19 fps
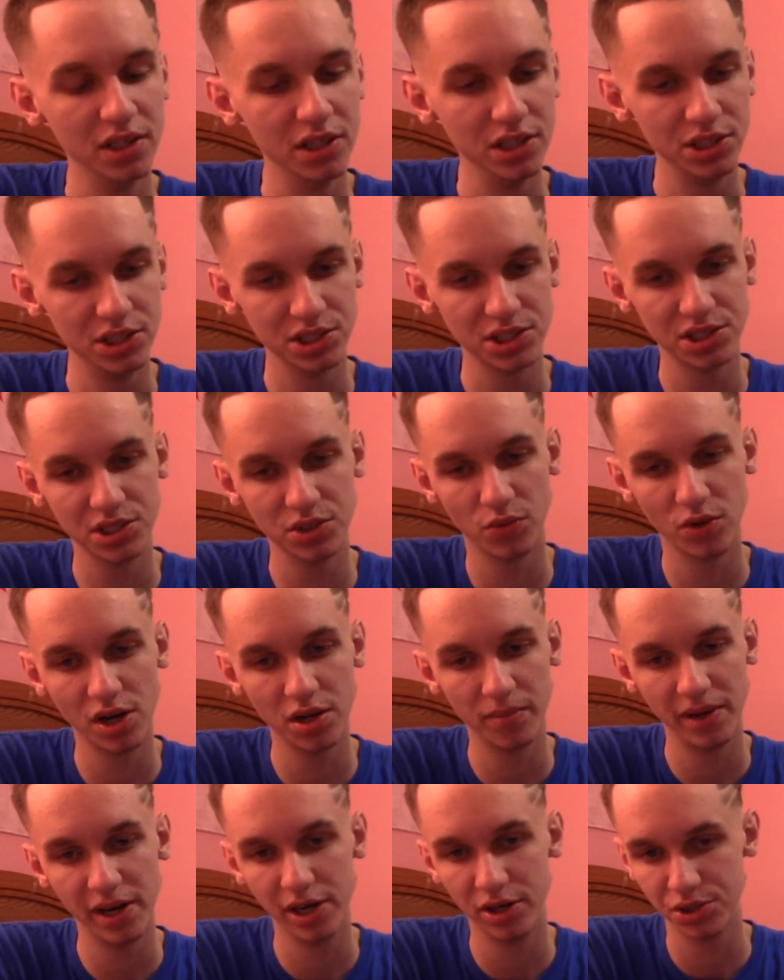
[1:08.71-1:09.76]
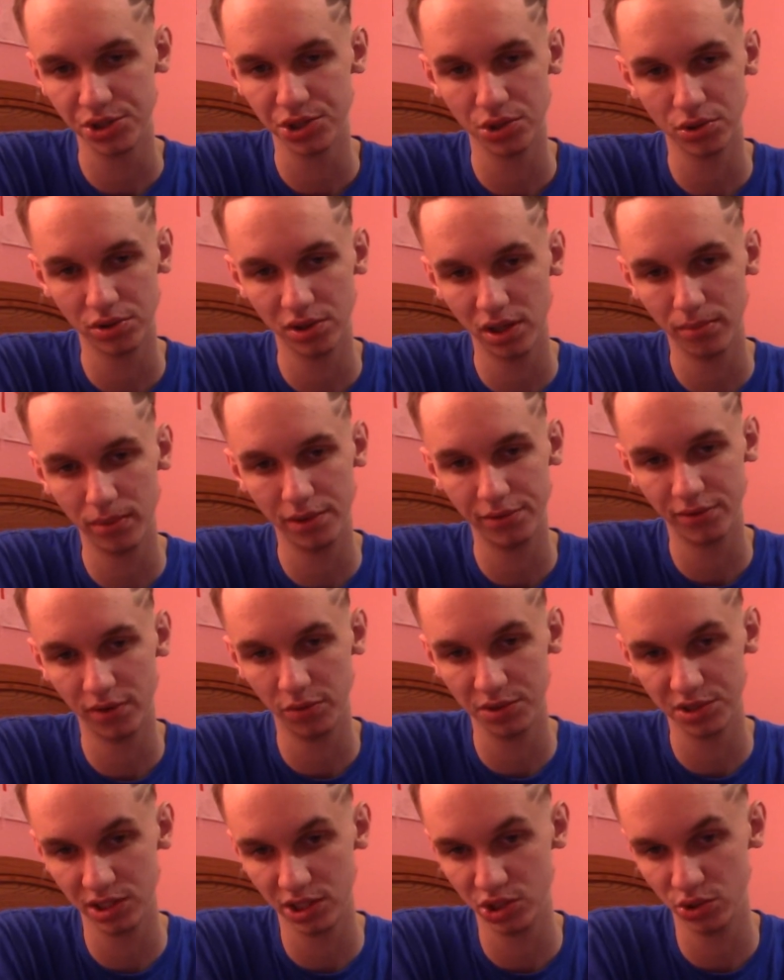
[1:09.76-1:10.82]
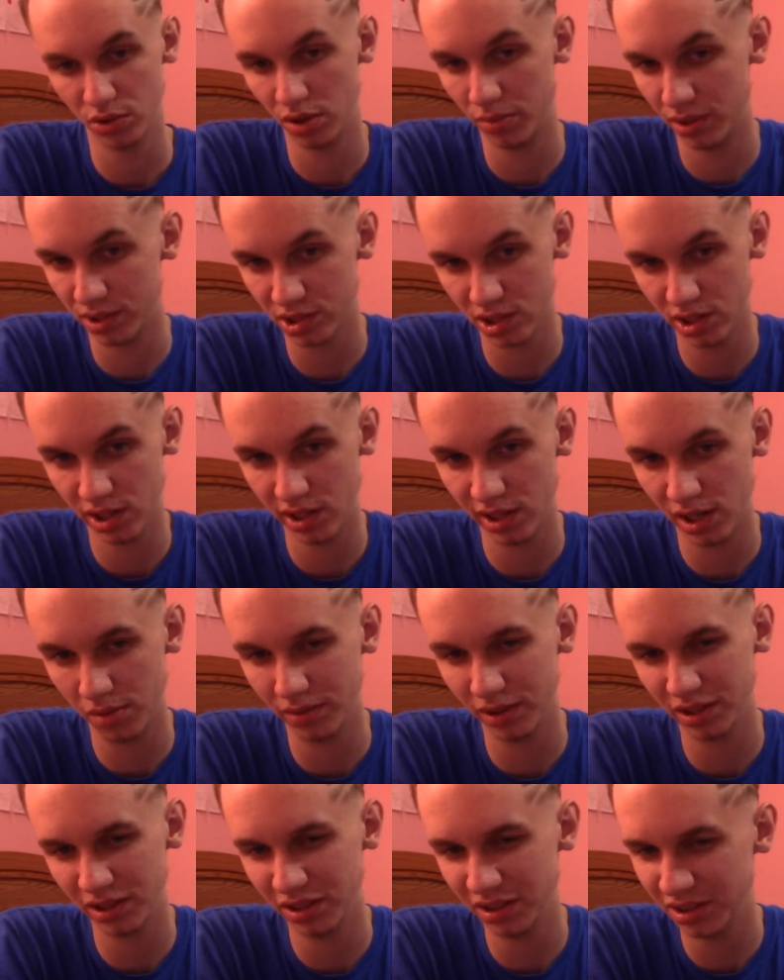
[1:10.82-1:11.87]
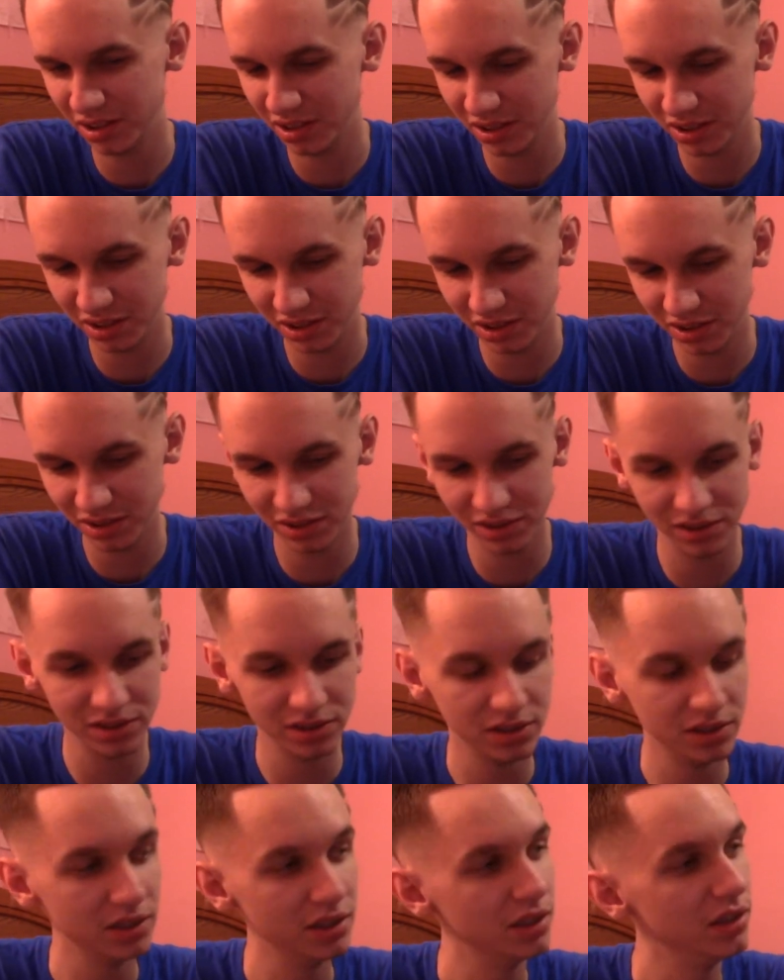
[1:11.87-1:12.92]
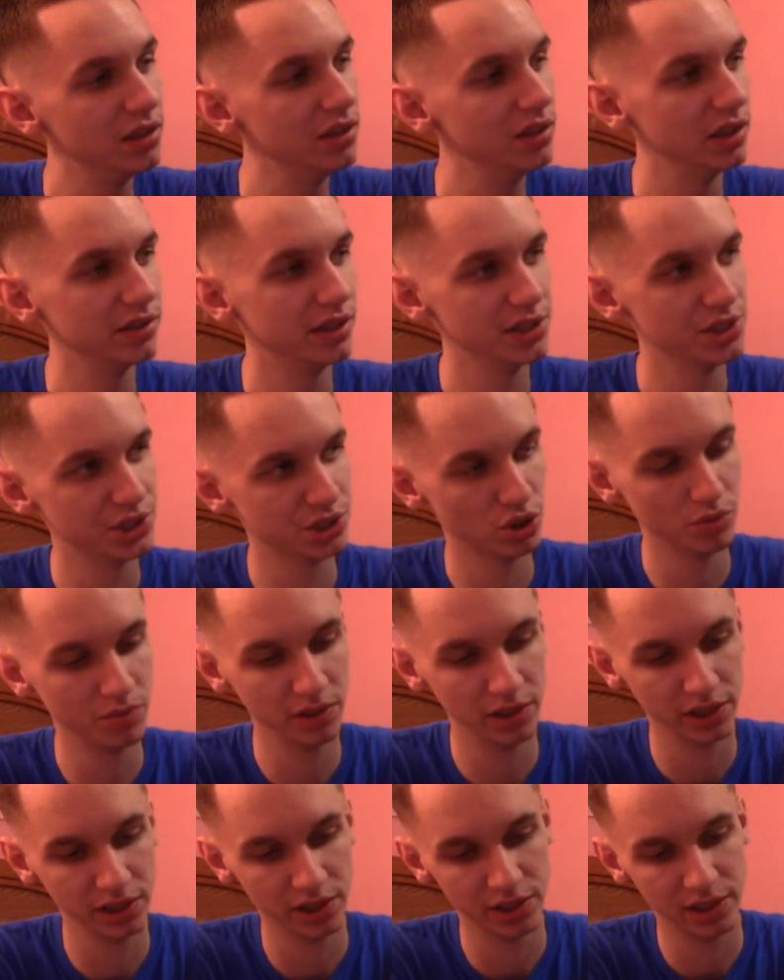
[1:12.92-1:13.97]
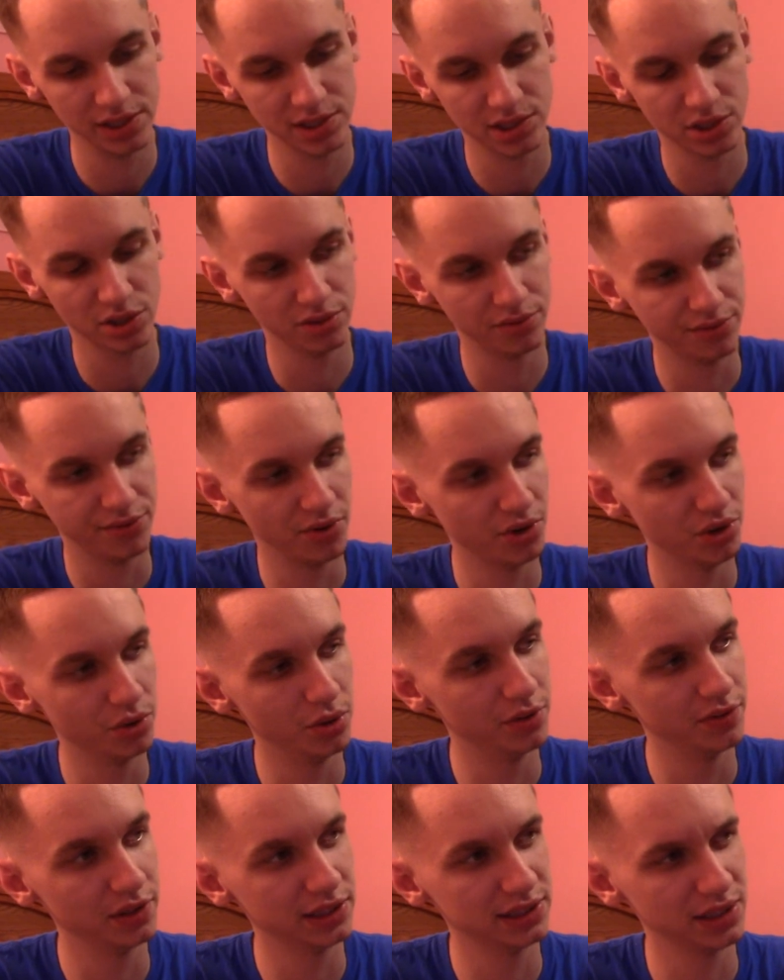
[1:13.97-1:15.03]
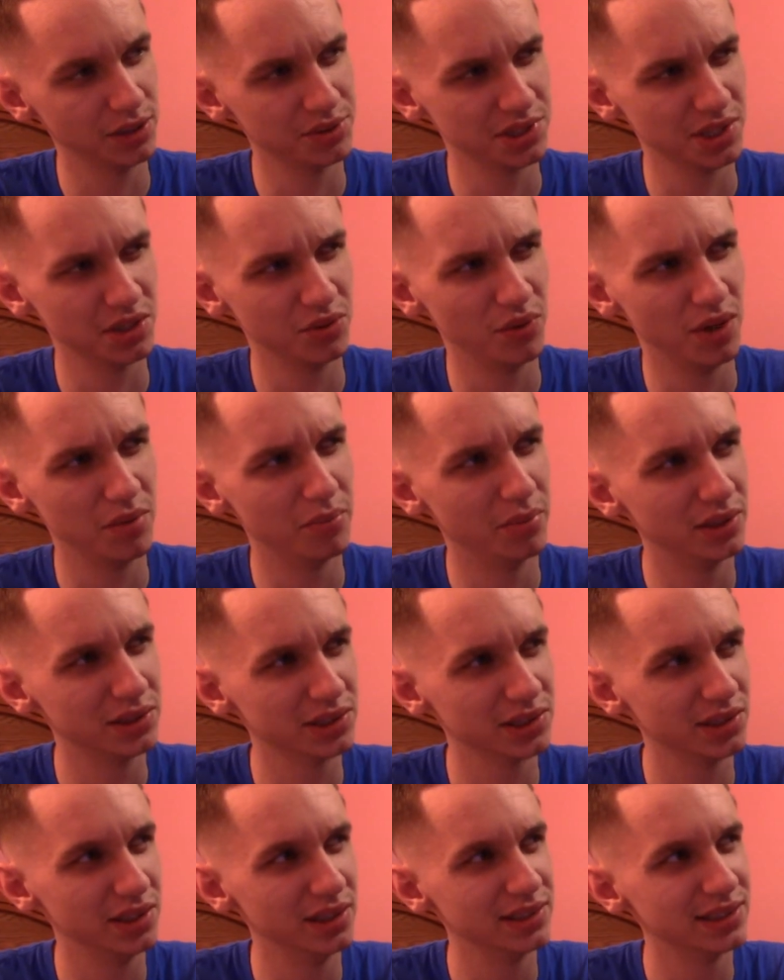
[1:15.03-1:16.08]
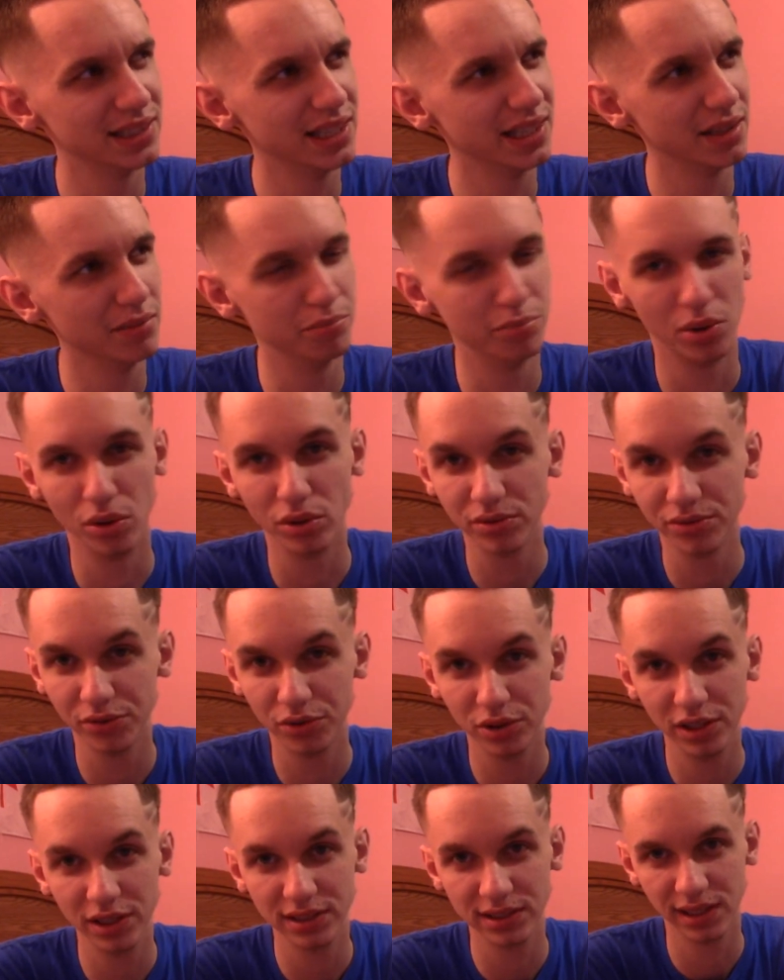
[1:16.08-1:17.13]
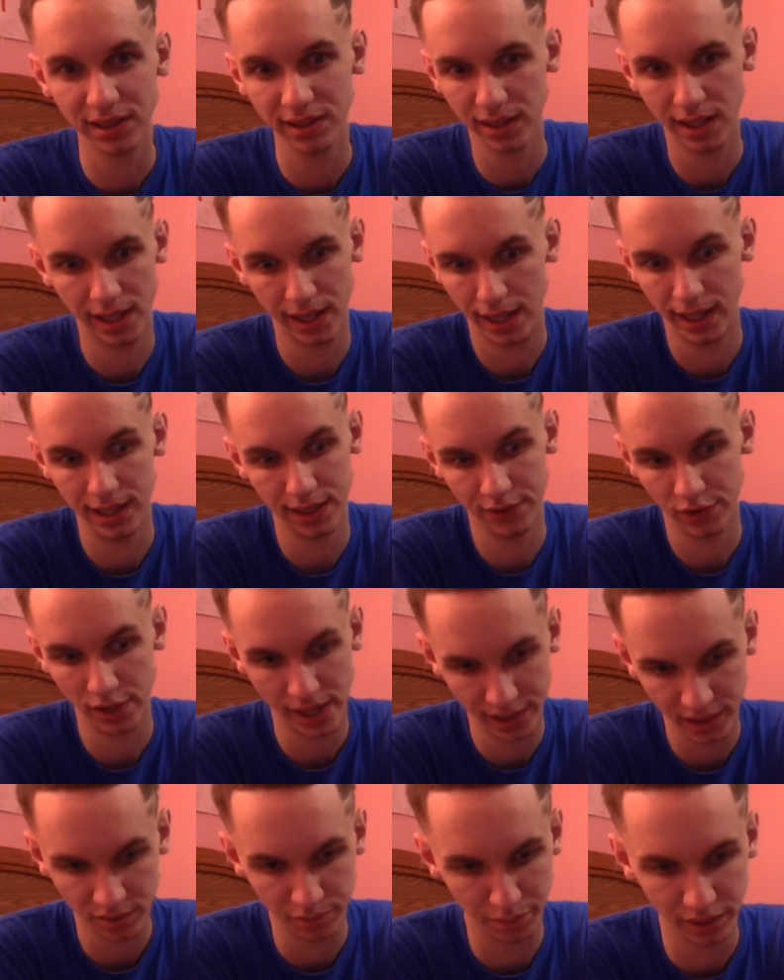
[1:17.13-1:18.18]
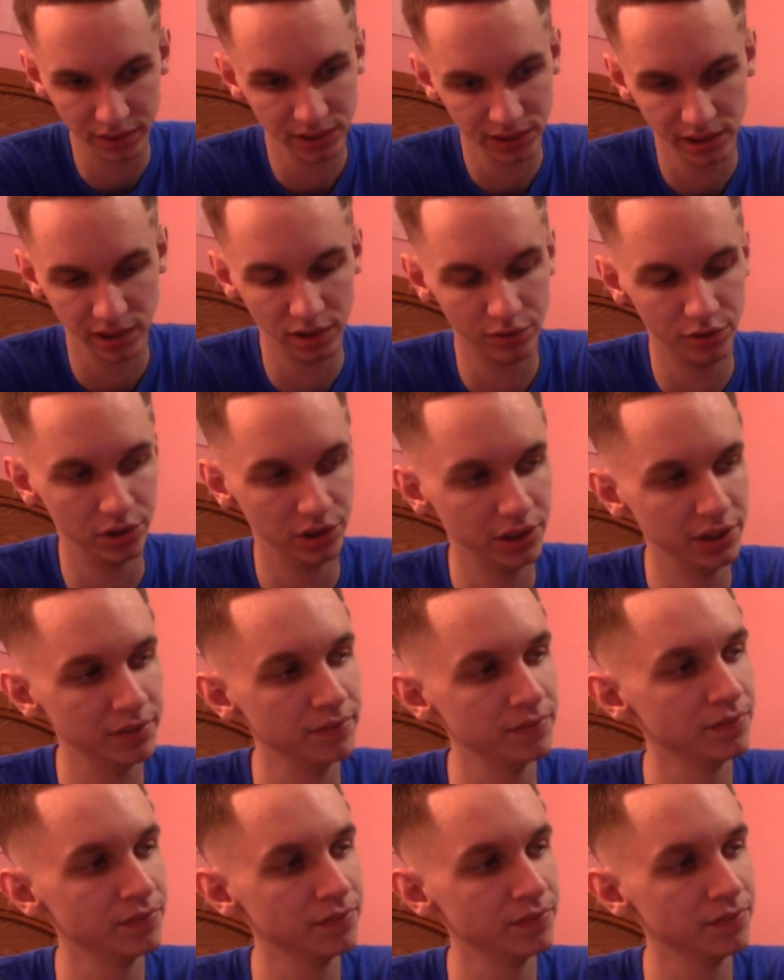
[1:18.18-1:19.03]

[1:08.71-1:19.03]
Just wanted my hair short, and my friend was like, do you want a buzz cut? And I'm like, eh. And then he showed me, like, a nice good photo of it, because I was like, wait, buzz cut? It's not, like, bald fully, because I never had a buzz cut, really.